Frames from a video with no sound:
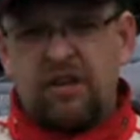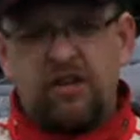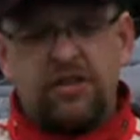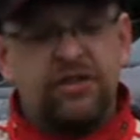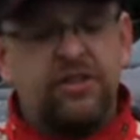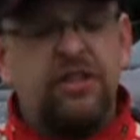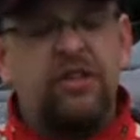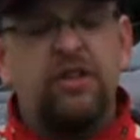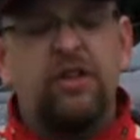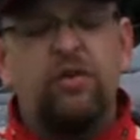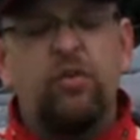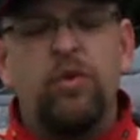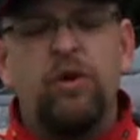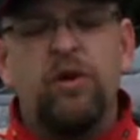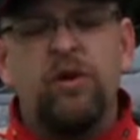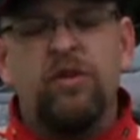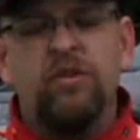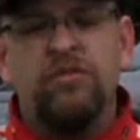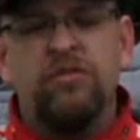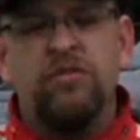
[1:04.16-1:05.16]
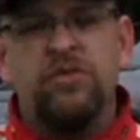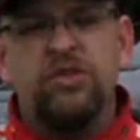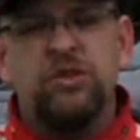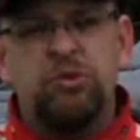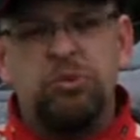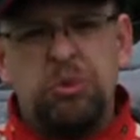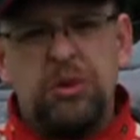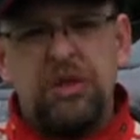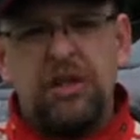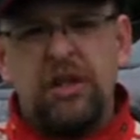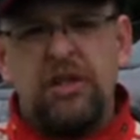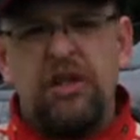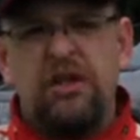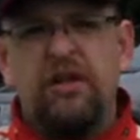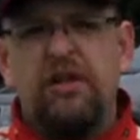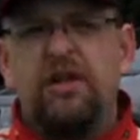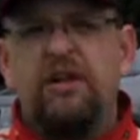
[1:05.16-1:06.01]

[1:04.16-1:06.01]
or steering wheel speed,